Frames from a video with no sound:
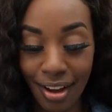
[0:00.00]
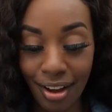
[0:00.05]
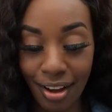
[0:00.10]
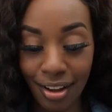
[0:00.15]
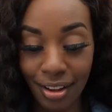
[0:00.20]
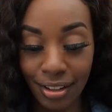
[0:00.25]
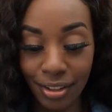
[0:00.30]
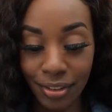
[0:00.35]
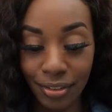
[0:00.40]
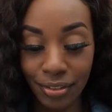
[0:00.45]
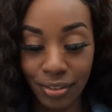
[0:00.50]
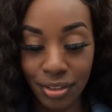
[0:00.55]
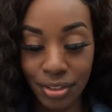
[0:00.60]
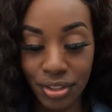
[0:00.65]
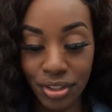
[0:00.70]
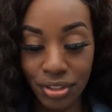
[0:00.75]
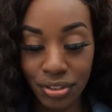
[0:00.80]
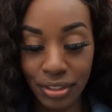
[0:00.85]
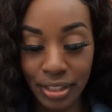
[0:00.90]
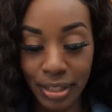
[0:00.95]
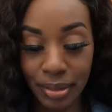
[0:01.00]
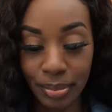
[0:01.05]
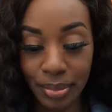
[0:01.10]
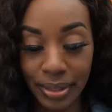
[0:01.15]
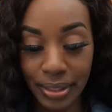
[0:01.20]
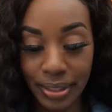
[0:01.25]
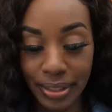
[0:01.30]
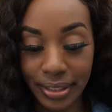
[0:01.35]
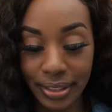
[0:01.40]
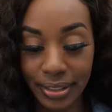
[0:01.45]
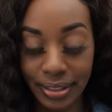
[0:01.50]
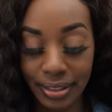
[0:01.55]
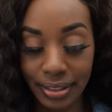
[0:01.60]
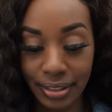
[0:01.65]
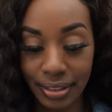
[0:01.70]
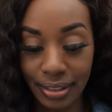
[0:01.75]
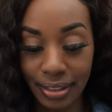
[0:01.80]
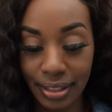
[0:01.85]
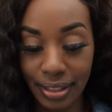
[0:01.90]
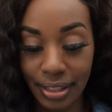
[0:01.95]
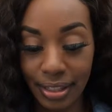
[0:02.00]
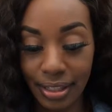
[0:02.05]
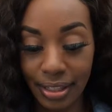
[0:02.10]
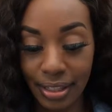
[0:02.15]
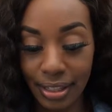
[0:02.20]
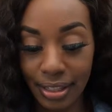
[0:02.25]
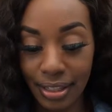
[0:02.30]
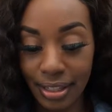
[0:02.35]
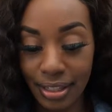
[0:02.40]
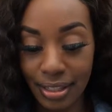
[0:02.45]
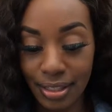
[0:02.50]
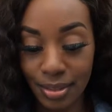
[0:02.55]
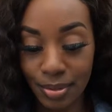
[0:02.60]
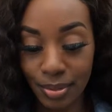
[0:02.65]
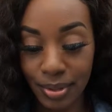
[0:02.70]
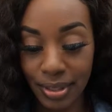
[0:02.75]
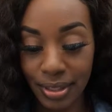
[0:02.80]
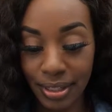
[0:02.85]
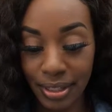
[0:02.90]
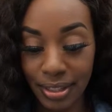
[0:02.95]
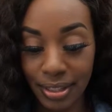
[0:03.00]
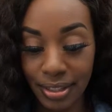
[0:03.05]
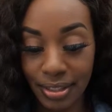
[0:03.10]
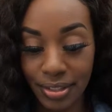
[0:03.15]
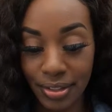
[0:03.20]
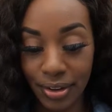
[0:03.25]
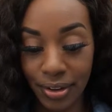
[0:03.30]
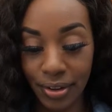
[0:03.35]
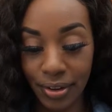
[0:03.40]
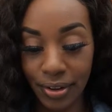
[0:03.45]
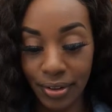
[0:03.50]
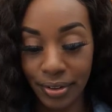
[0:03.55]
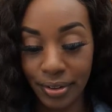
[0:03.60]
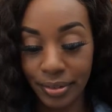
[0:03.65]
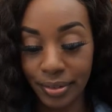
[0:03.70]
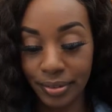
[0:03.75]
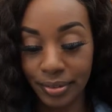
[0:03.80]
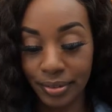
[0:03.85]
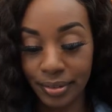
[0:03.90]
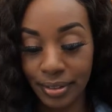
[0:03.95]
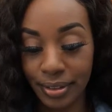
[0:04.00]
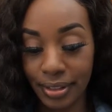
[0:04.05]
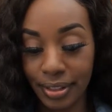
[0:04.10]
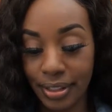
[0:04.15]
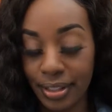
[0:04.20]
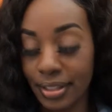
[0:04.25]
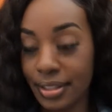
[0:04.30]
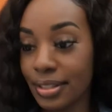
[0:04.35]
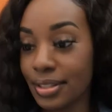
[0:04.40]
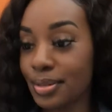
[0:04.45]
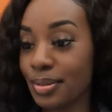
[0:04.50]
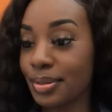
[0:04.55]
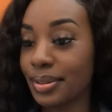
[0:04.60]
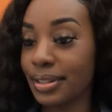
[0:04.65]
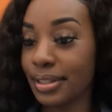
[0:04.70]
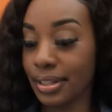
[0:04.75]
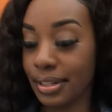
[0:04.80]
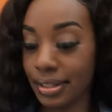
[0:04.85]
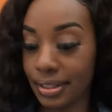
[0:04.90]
all over the tree, but it is what it is, y'all. It is what it